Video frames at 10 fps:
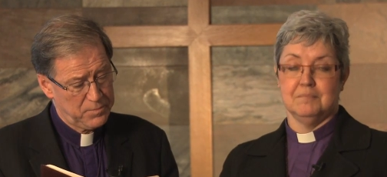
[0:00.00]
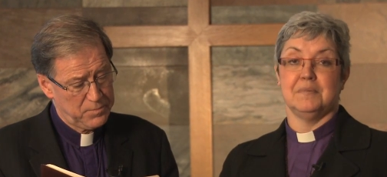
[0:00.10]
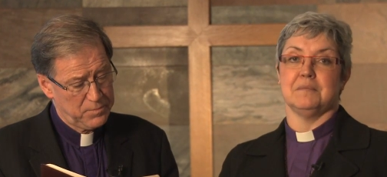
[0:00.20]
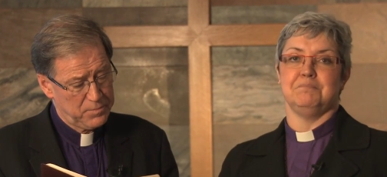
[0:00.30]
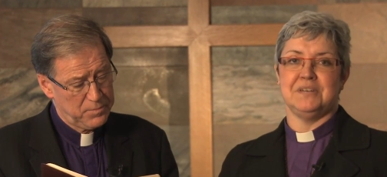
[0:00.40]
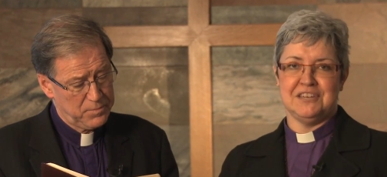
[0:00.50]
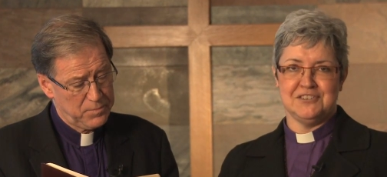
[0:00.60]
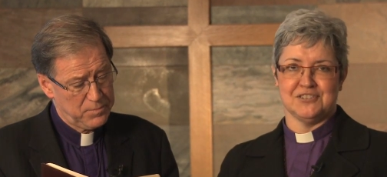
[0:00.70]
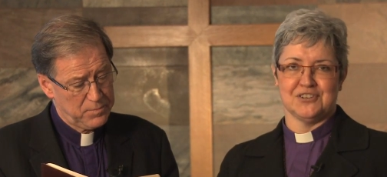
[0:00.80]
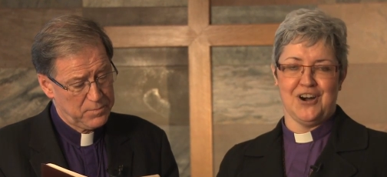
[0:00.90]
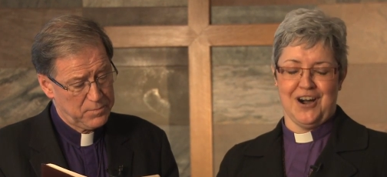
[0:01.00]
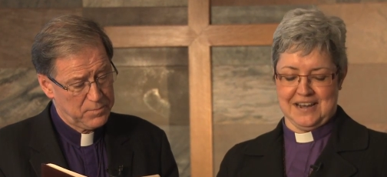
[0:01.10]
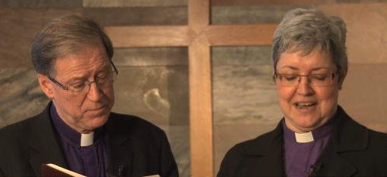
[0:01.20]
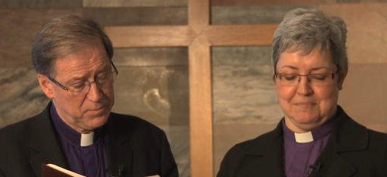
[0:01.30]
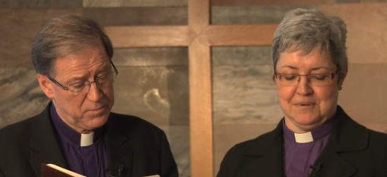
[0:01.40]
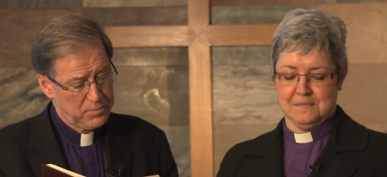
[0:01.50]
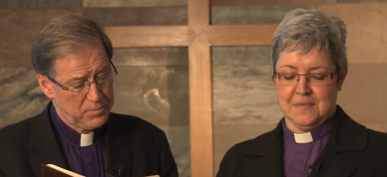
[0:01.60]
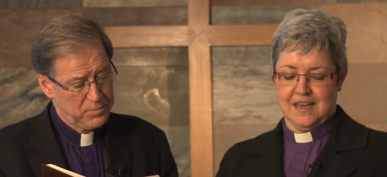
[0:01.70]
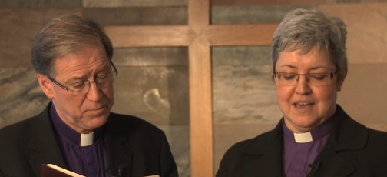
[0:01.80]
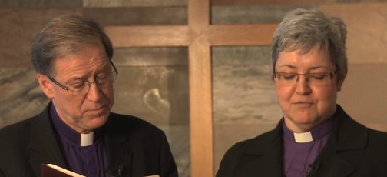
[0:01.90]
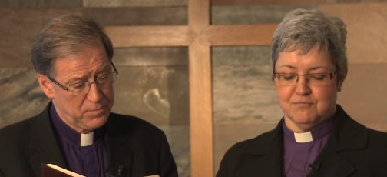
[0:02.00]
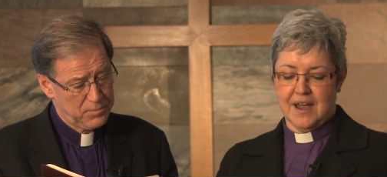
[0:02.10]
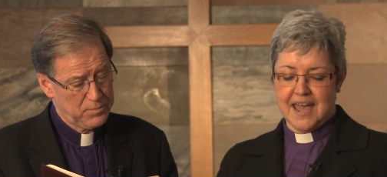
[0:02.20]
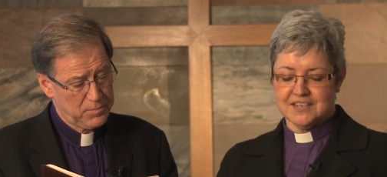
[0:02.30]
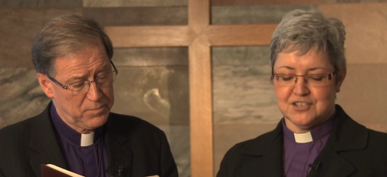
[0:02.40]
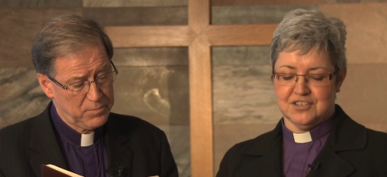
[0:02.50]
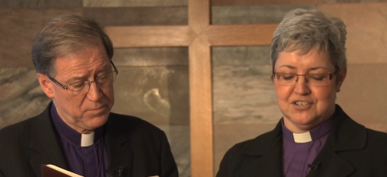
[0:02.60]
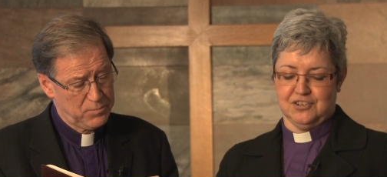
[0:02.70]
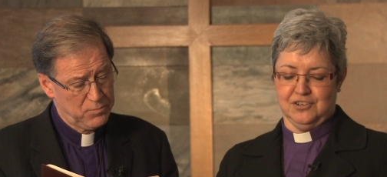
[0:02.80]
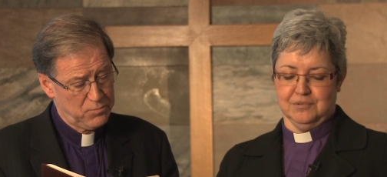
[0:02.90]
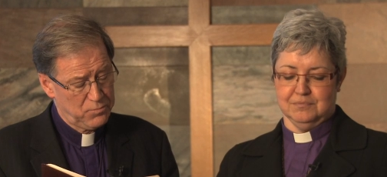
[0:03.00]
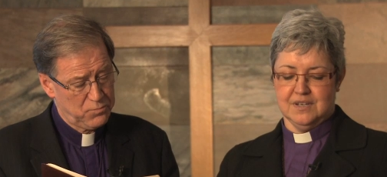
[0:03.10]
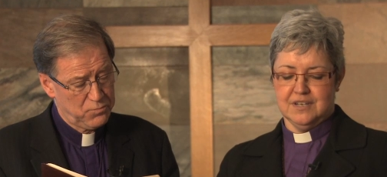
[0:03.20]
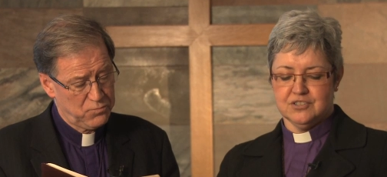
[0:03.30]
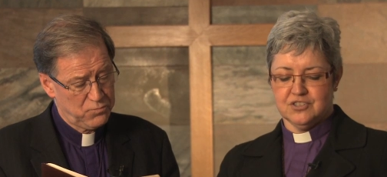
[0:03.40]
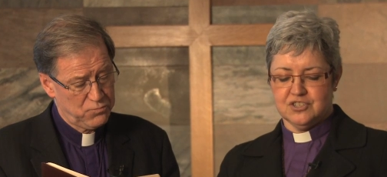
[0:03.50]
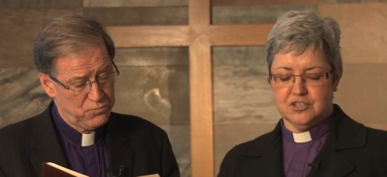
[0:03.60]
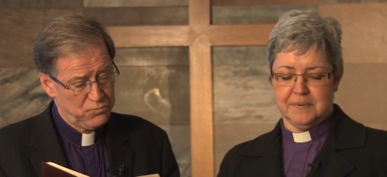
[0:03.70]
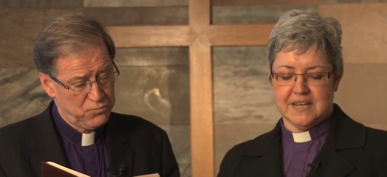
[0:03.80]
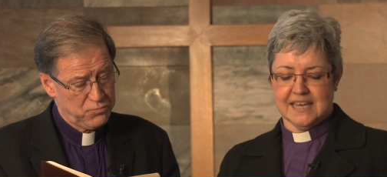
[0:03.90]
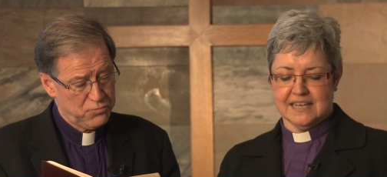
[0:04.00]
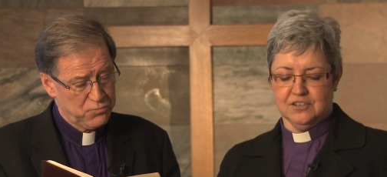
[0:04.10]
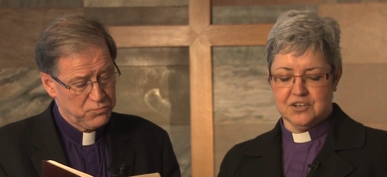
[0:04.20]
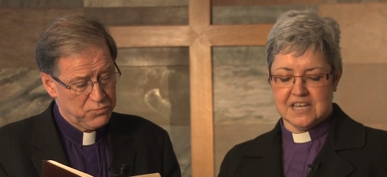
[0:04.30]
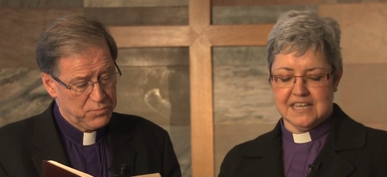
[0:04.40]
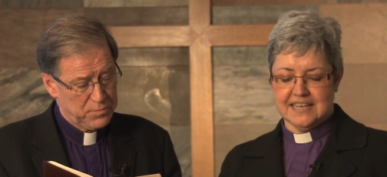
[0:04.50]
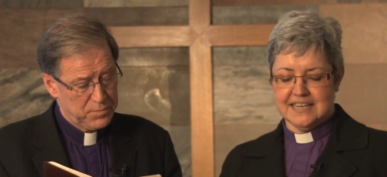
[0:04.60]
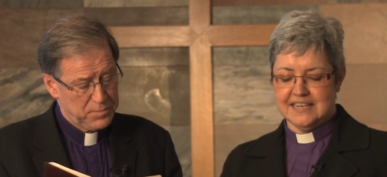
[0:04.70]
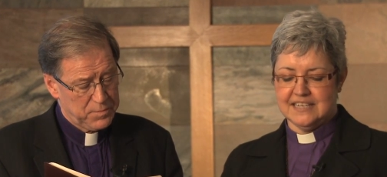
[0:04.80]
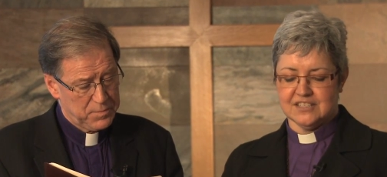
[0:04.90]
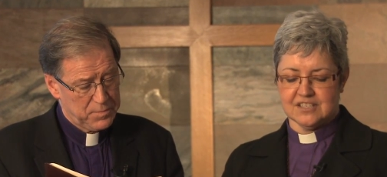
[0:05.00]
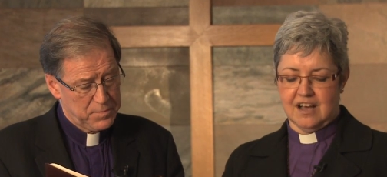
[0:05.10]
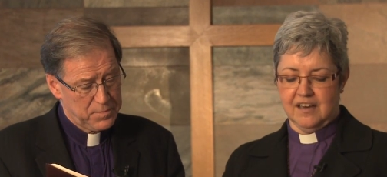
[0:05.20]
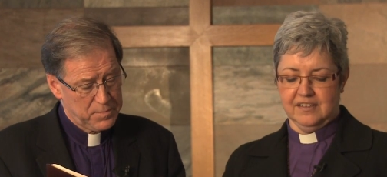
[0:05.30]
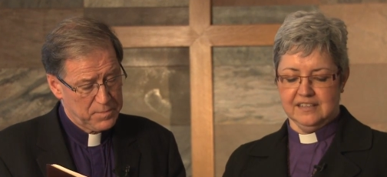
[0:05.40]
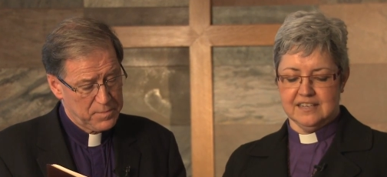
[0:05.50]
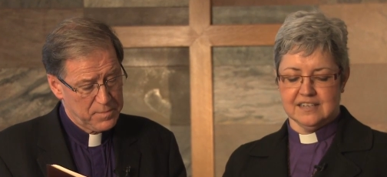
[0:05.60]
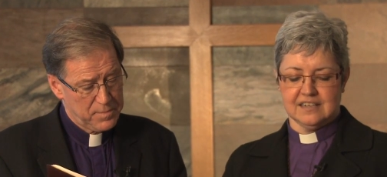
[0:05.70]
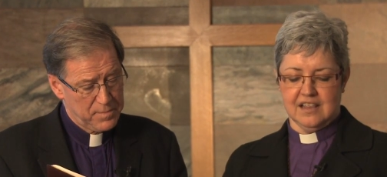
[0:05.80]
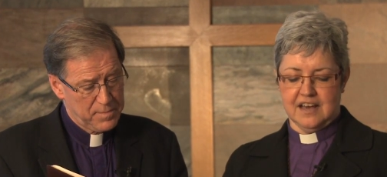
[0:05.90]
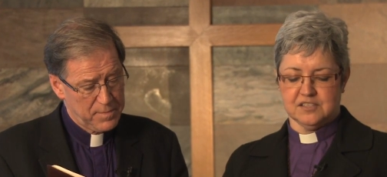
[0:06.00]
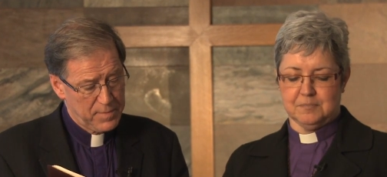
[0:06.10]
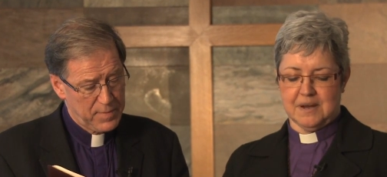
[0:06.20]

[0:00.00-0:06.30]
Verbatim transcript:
Speaker 1: But Peter got up and ran to the tomb. Stooping and looking in, he saw the linen cloths